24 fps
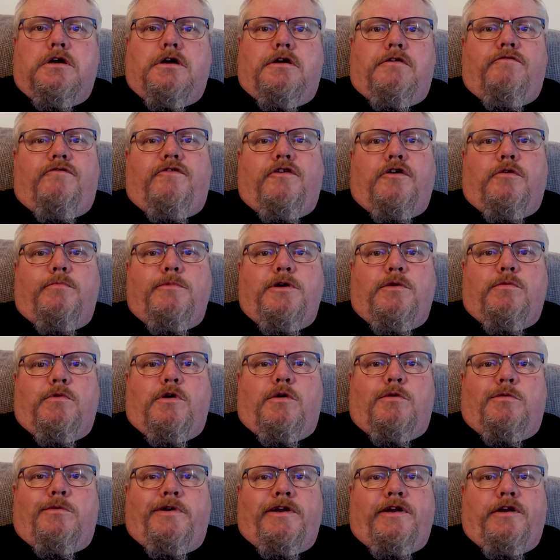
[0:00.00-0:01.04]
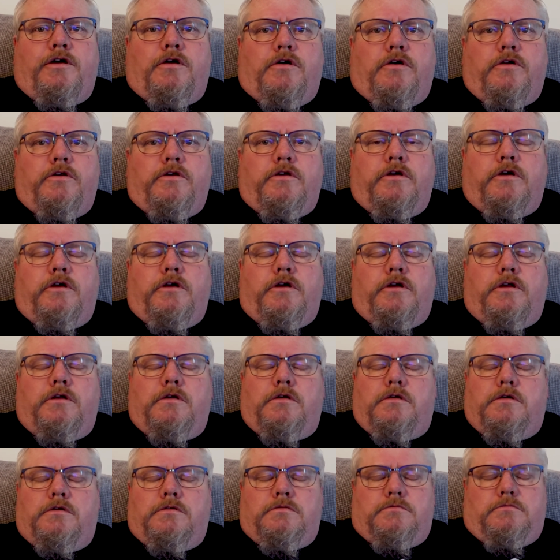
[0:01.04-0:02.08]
and filming what went on. And